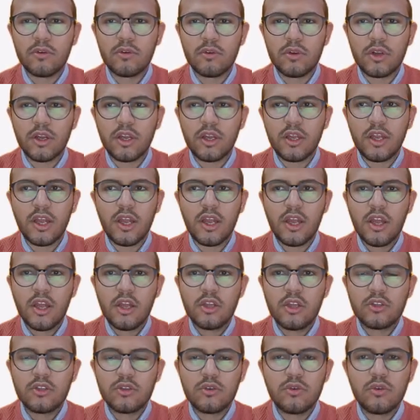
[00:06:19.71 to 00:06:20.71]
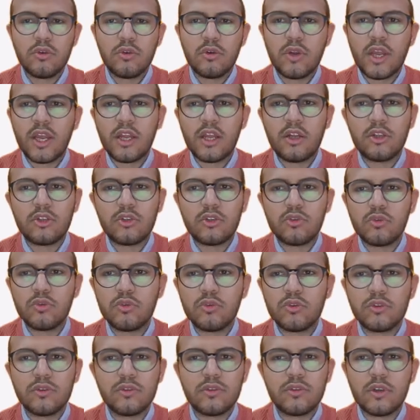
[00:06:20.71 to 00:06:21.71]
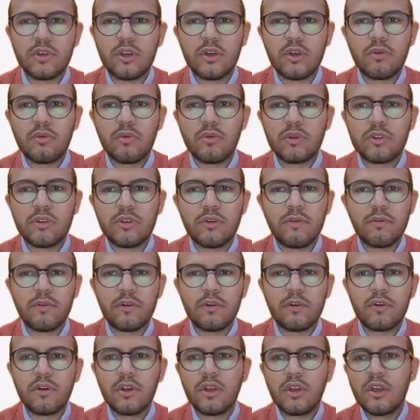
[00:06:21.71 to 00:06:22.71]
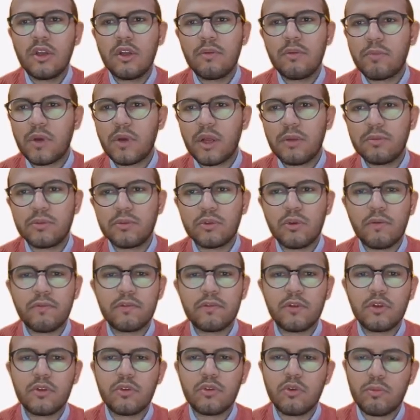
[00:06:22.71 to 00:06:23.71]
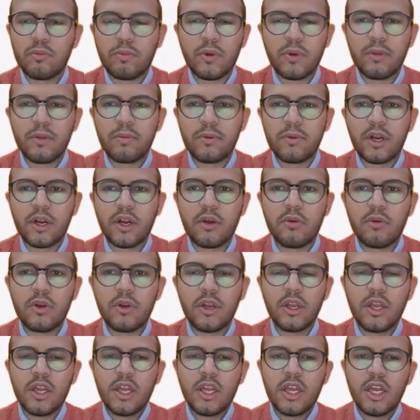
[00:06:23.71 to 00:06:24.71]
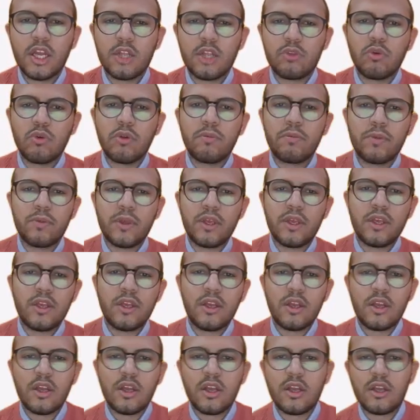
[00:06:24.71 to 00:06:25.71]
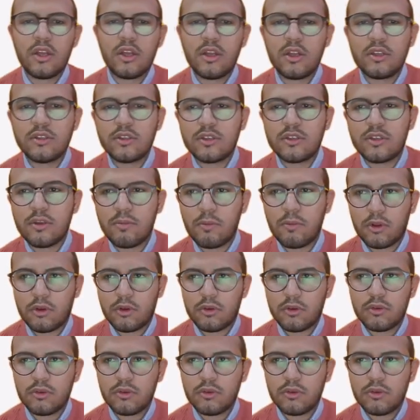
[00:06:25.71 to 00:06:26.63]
Okay, so you can choose whatever pipe soffit or pipe crown, it will be the similar.